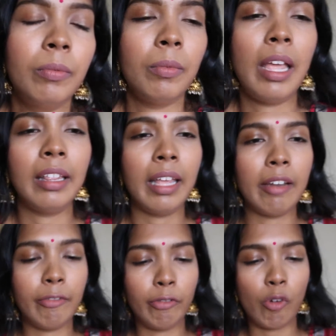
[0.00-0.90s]
And
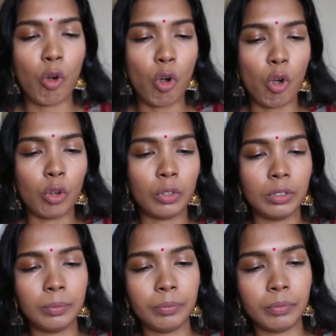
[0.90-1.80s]
then for
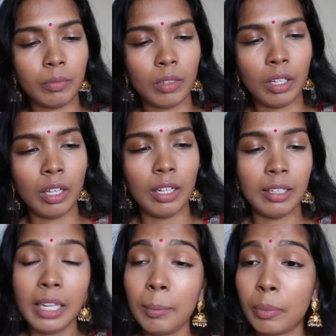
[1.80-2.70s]

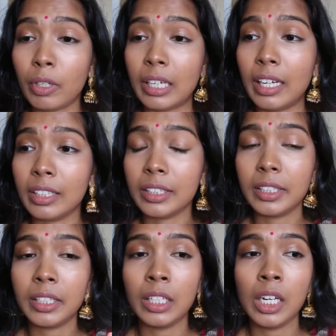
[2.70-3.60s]
lip
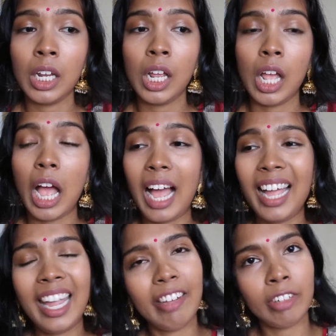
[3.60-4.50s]
products, I
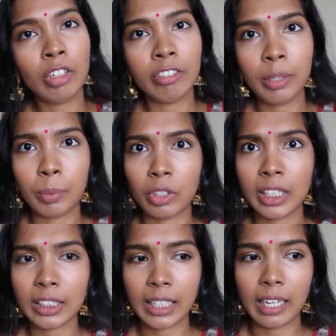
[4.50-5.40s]
have a lot of lip
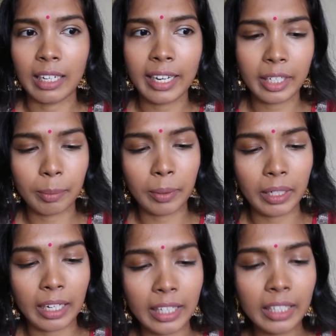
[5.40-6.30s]
products that I like, but
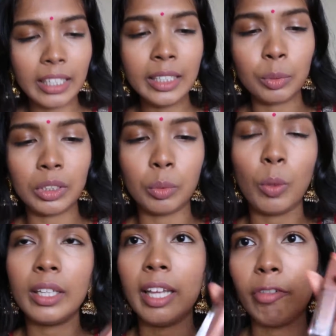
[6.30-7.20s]
I think this was the
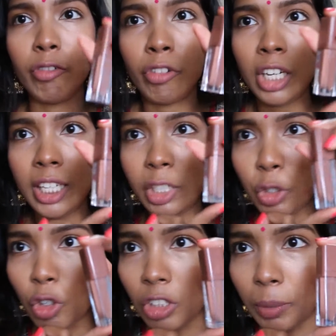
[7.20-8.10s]
one that really
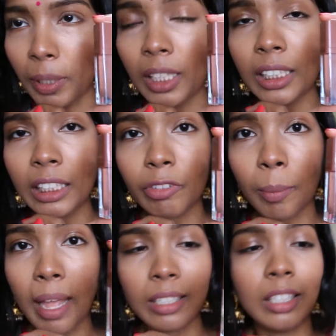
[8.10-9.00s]
shocked me. This is from
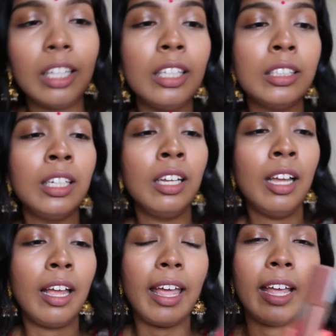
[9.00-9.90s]
Essence,
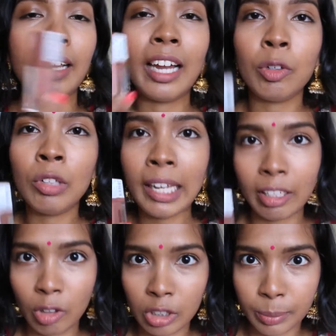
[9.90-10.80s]
and I don't like
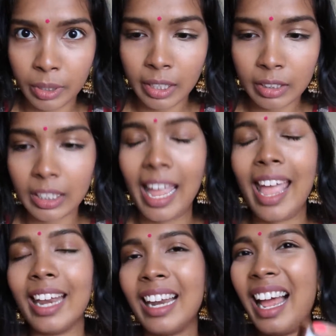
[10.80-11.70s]
gloss products,
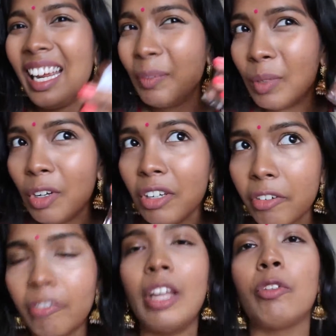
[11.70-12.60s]
and I'm not a
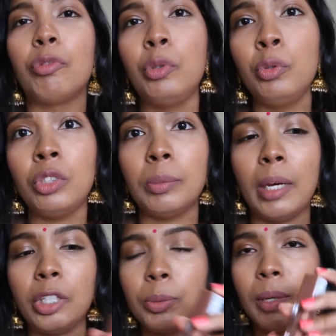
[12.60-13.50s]
fan of nudes
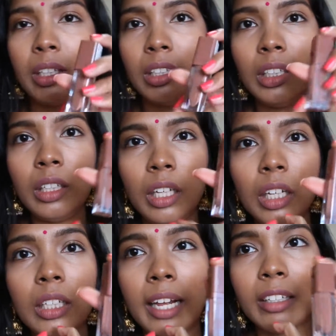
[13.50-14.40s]
much, but this
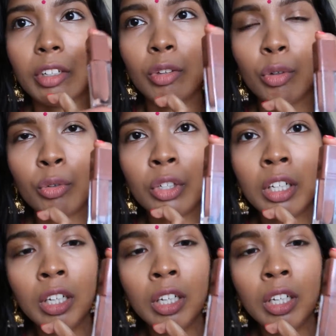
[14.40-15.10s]
is like the nude